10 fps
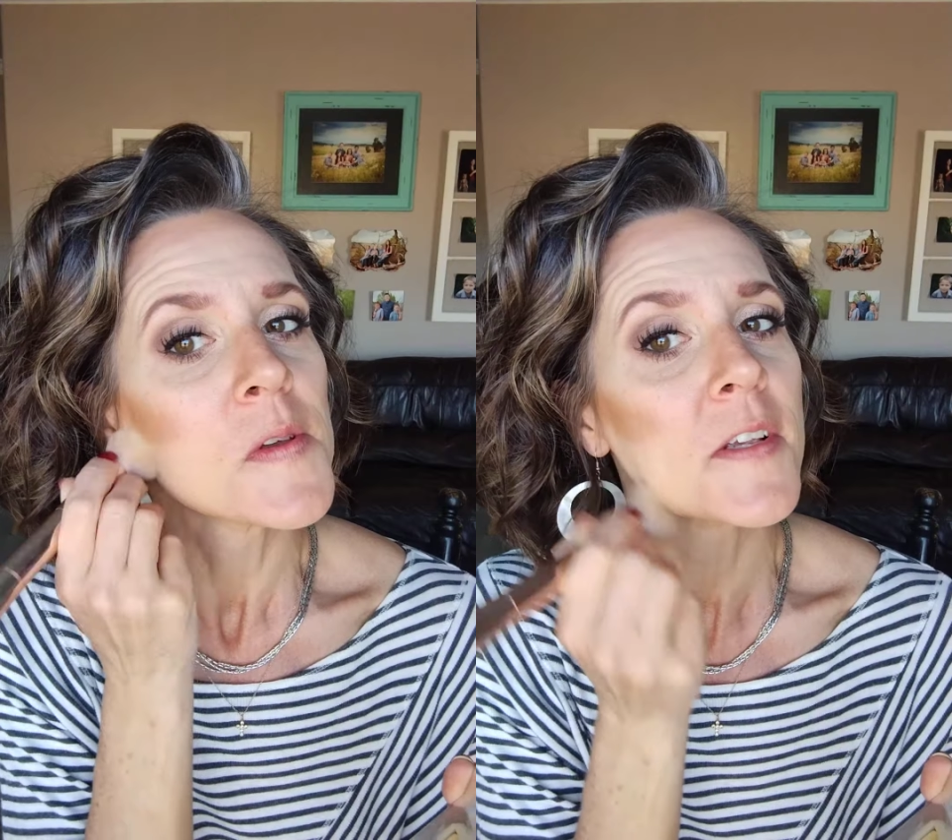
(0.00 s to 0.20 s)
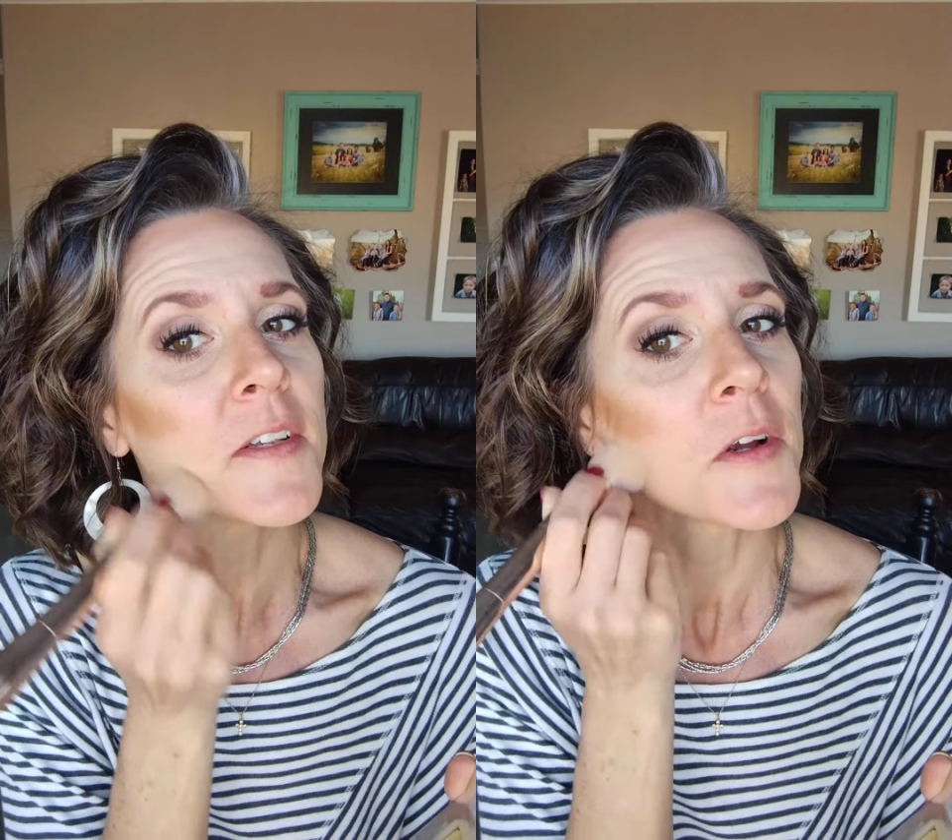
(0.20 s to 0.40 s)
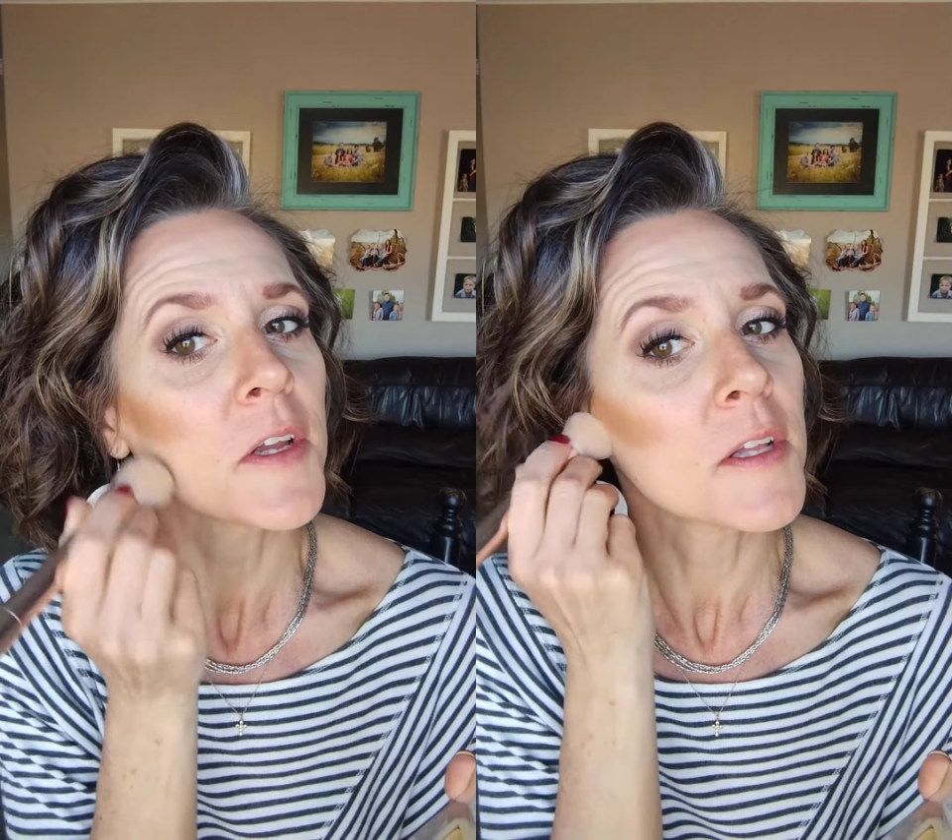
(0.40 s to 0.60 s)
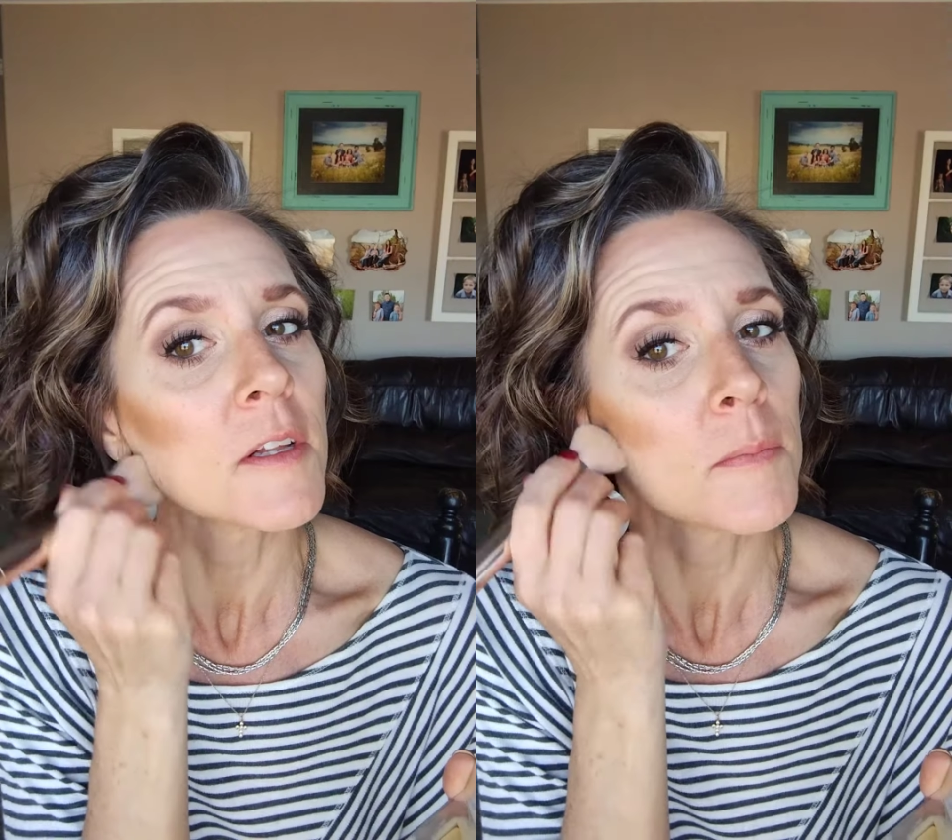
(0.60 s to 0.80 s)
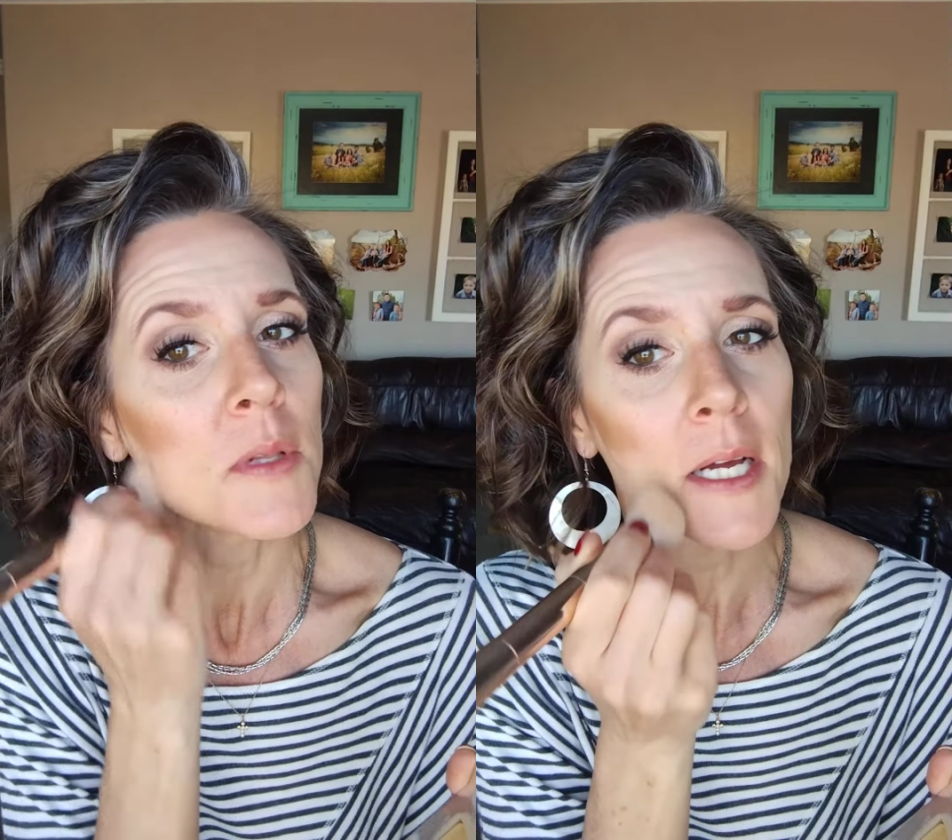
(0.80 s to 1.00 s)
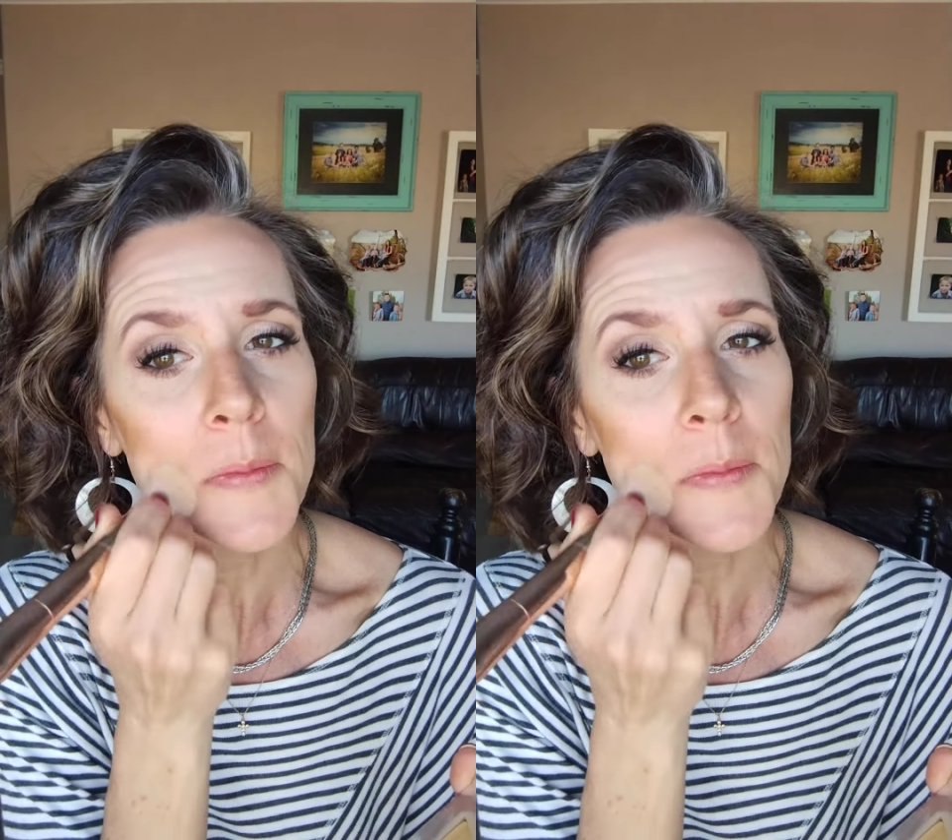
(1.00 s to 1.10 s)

circular